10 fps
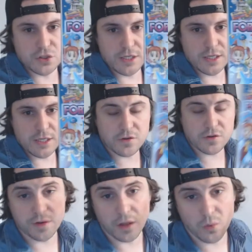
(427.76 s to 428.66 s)
Street. This
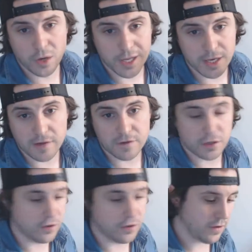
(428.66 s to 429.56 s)
was another one I
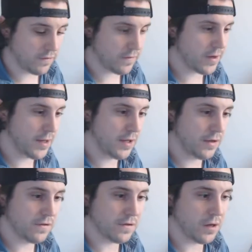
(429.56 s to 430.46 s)
never heard of and
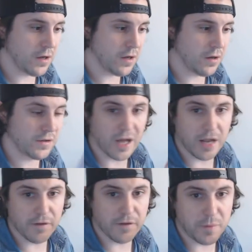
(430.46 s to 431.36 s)
is uh, is
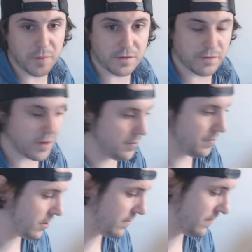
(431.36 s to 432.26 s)
kind of expensive
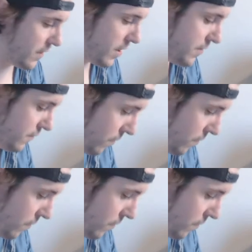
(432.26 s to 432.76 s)
and hard to find.